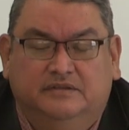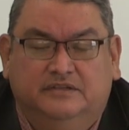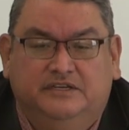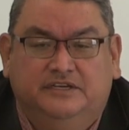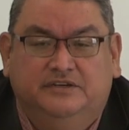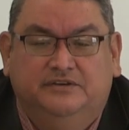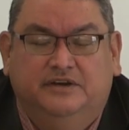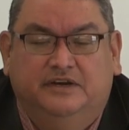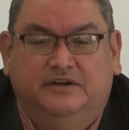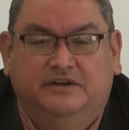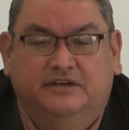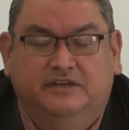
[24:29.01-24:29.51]

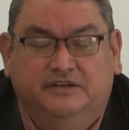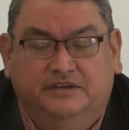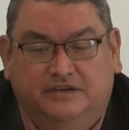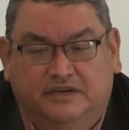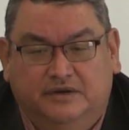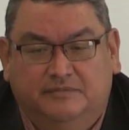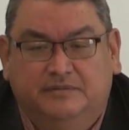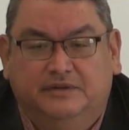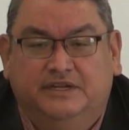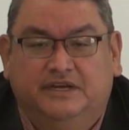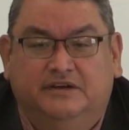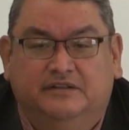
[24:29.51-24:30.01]
you
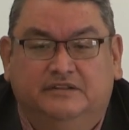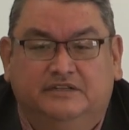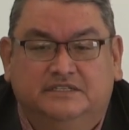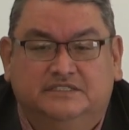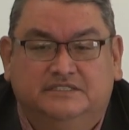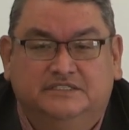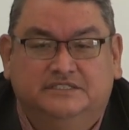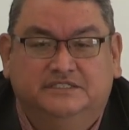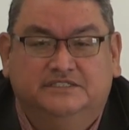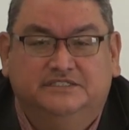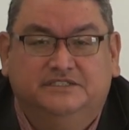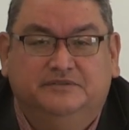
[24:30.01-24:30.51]
coming out
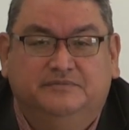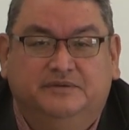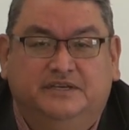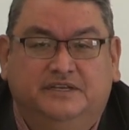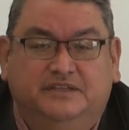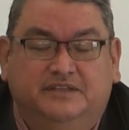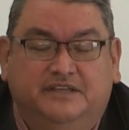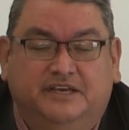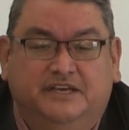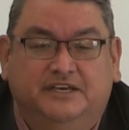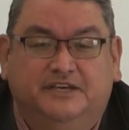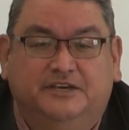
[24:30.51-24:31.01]
listening to me.
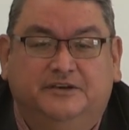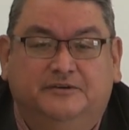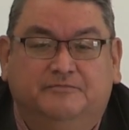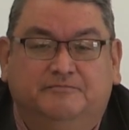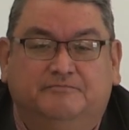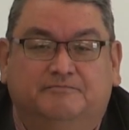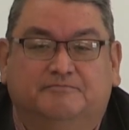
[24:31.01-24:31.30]
Thank you.